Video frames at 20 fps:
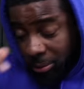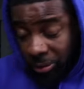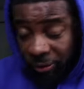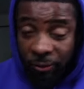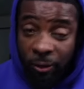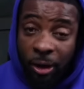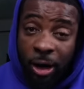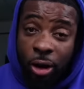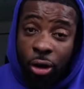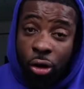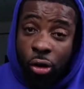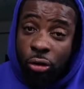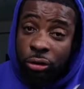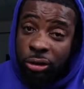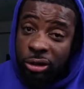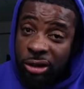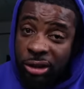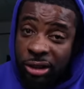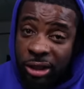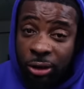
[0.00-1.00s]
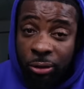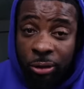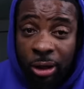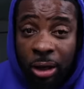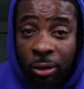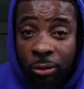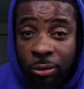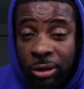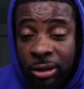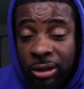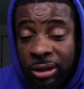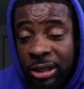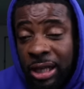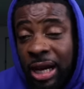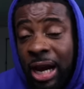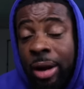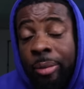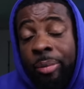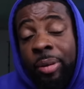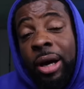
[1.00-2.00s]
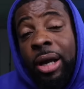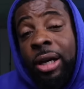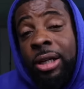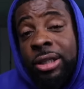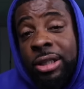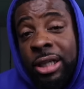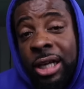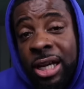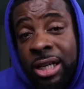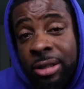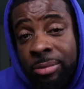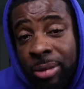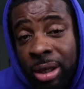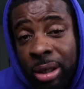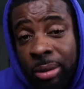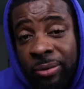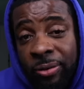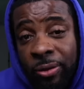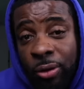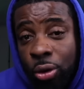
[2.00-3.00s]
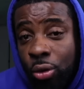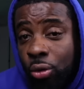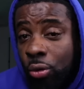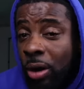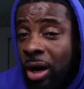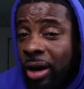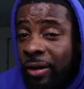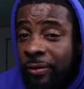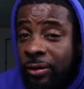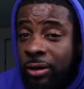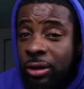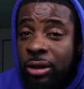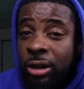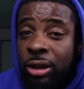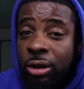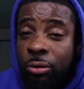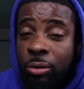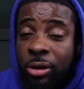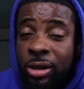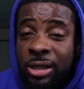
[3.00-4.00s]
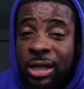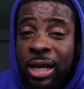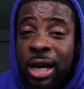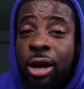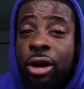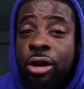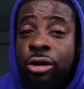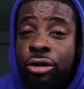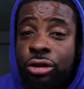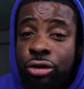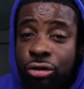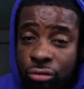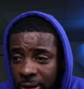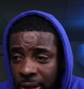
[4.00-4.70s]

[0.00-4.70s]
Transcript: Before I go in to say what I want to say, I apologize, ma'am, for whoever it was that hurt you.